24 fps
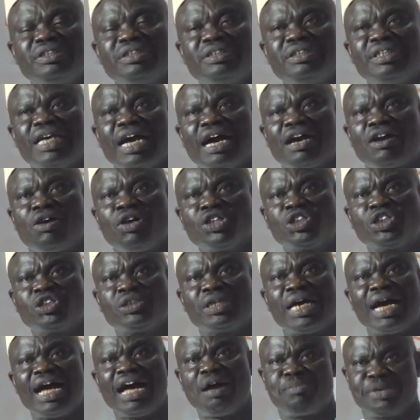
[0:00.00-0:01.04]
their
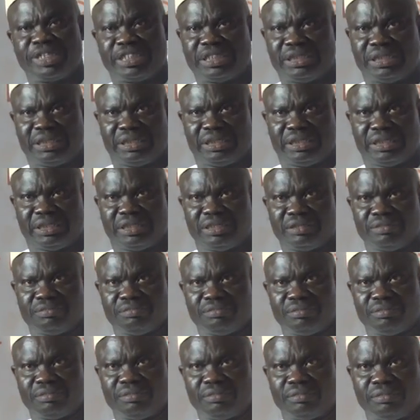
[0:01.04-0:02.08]
cultural habits,
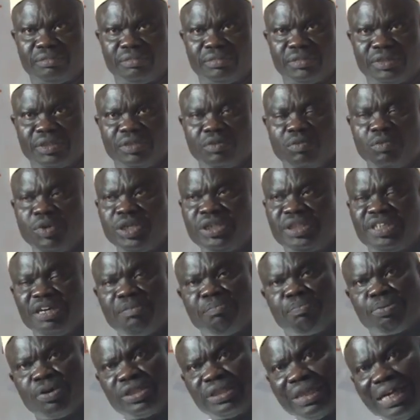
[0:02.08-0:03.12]
which they
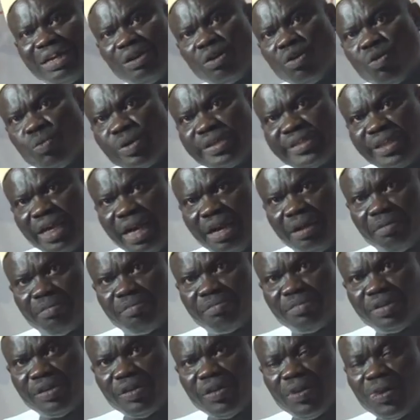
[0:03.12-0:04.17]
brought along with
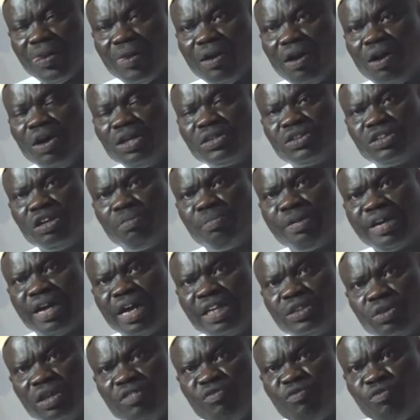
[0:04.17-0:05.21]
them, also
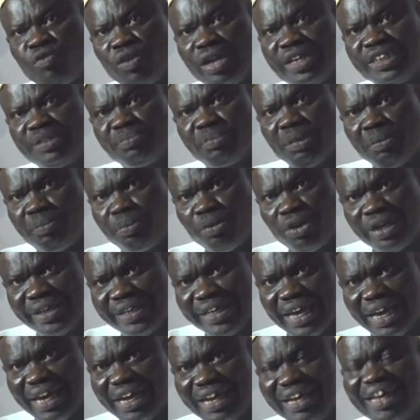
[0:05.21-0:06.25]
began to influence people
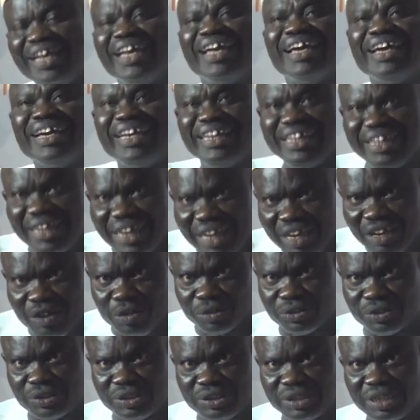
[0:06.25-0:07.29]
here in
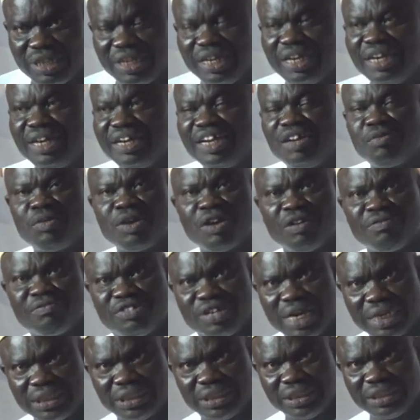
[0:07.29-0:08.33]
Lagos. The way of
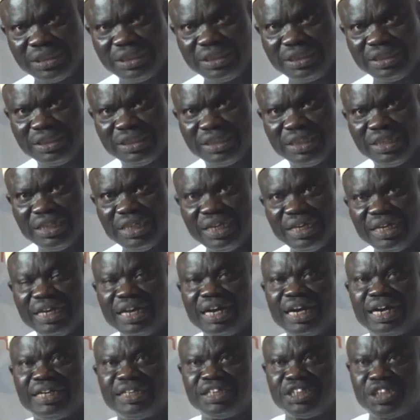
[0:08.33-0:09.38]
dressing,
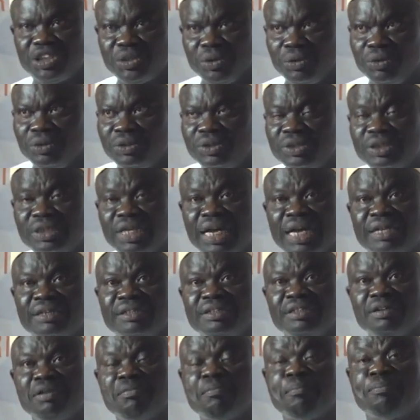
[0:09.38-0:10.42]
the shoes,
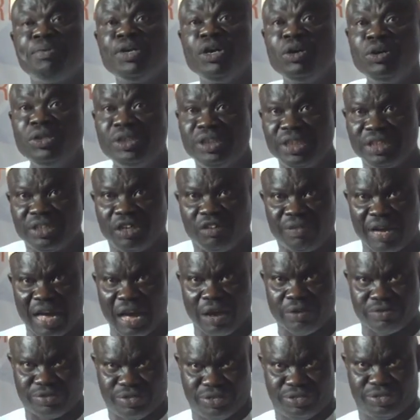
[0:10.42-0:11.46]
and building of
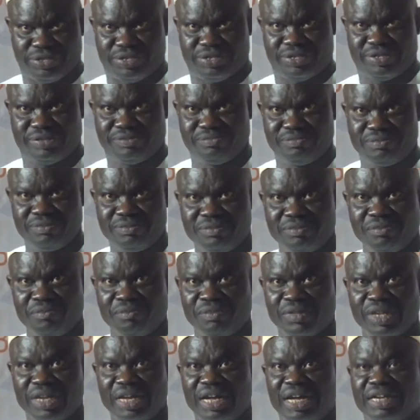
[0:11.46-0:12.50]
houses.
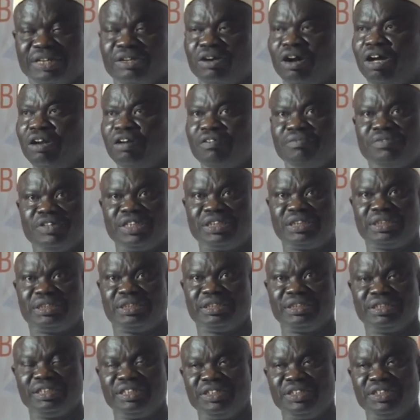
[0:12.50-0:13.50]
And all of this,